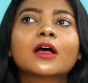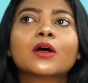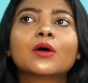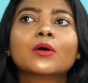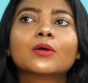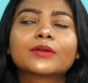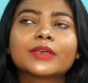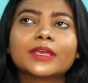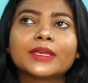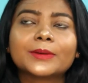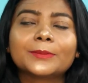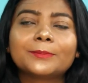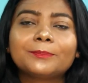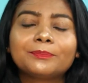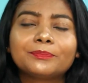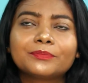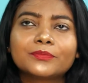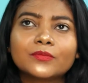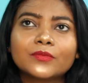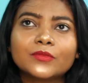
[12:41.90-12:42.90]
Okay,
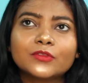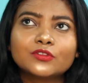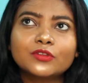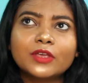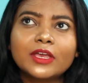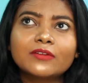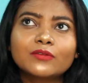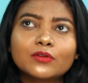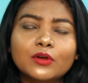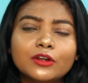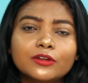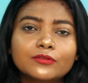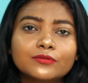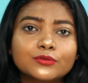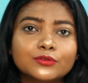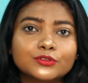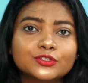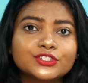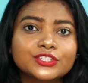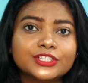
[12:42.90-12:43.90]
so I have got
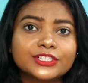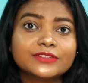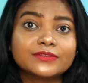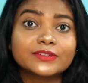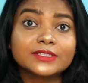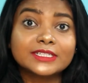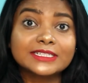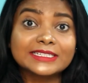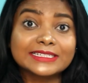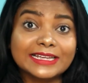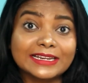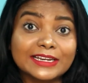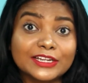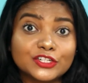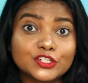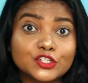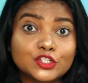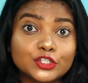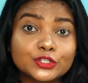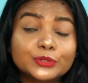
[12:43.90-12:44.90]
4 shades with this
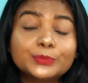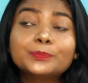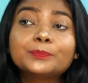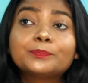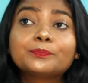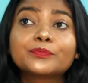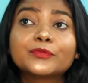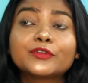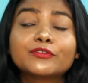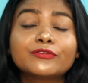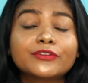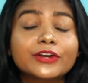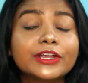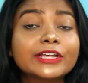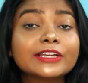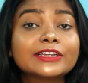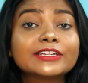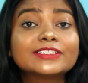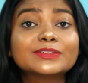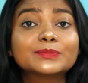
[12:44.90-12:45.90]
collection.
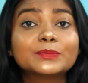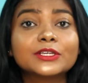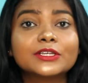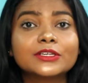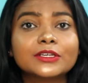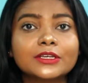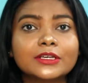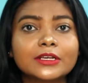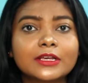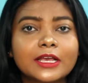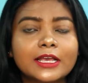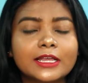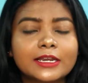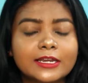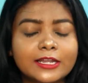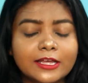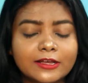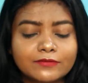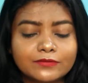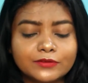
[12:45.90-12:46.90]
Frankly speaking, I
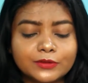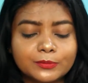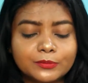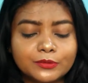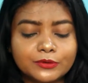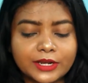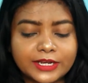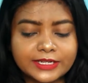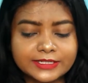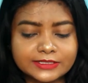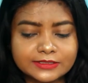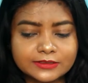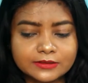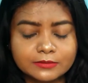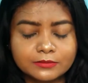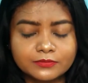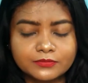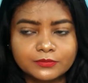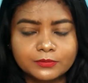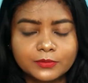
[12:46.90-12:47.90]
love the price,
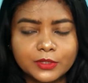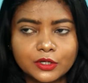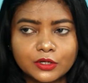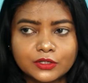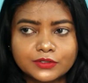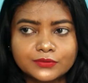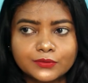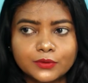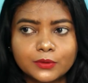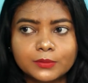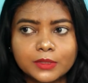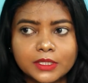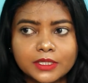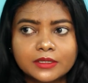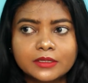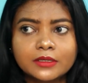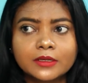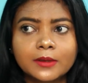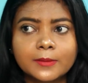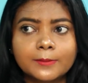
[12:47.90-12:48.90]
because for
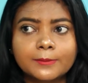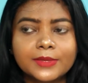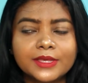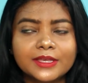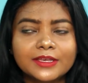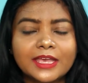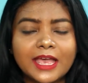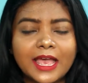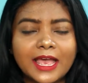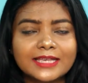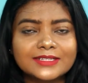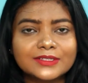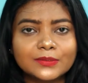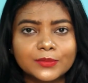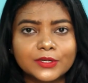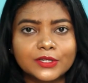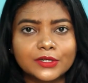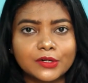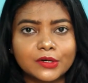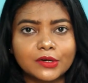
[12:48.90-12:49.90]
me, being as a
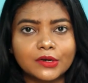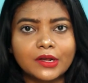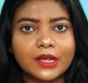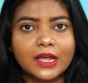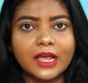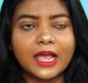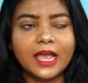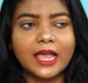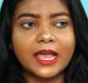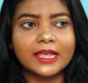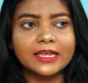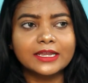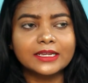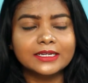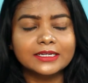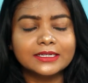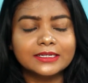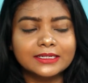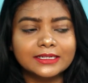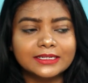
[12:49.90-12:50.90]
beginner, I
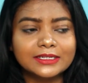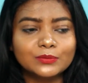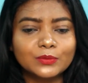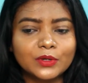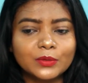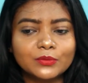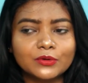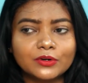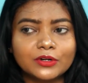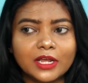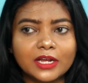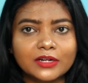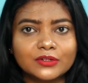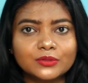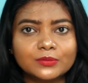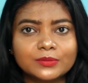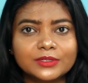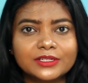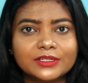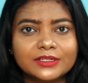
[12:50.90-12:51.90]
need my product
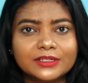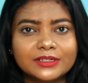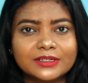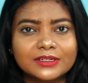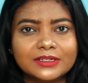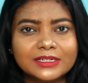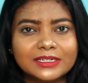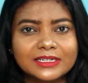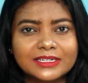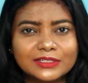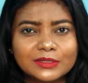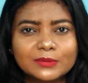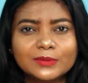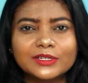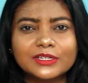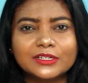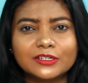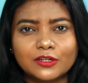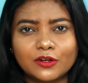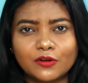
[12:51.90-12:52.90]
to be little
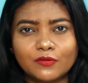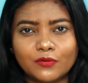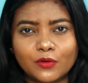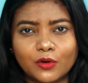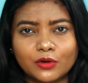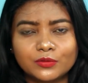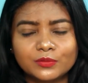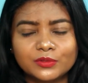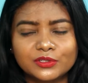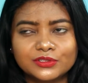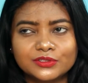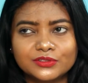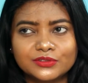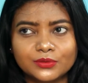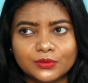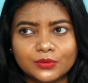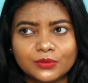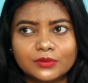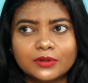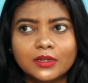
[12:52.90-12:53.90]
bit in an affordable
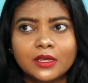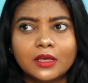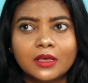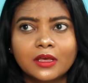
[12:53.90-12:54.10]
zone,